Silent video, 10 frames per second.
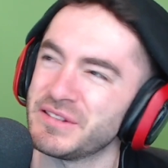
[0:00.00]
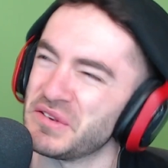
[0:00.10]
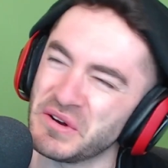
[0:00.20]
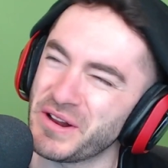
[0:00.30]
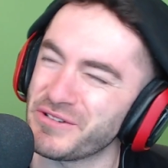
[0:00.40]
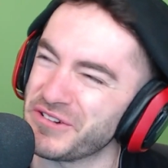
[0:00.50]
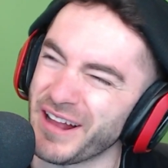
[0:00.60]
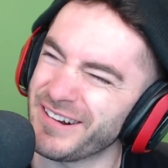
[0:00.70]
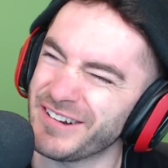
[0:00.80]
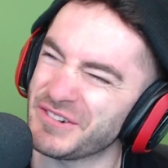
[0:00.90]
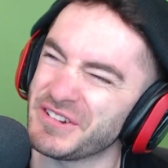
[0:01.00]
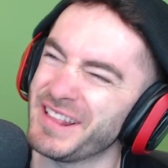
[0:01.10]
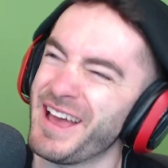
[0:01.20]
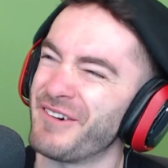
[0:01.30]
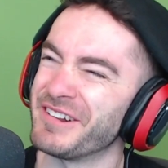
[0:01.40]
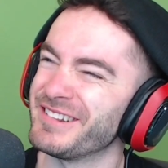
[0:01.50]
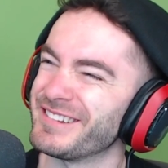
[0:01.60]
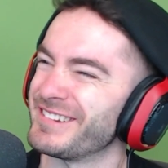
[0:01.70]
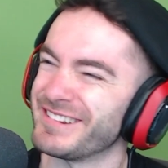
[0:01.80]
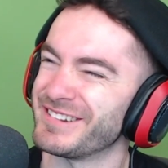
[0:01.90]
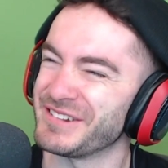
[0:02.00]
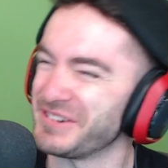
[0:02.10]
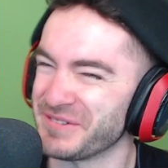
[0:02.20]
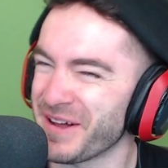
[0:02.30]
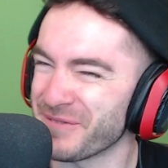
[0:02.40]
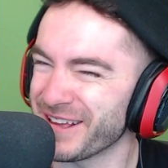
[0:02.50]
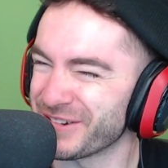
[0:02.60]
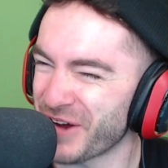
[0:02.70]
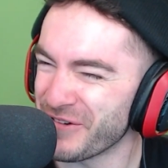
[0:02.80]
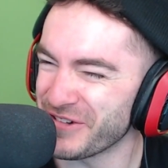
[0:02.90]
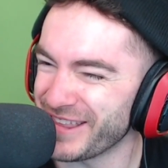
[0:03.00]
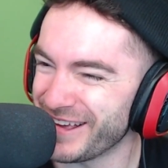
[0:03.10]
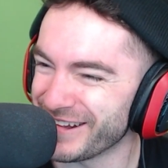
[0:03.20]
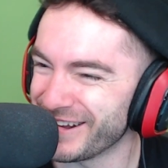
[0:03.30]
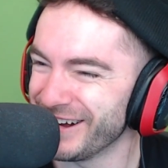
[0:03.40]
So I don't understand that one. You're not paying the driver with that?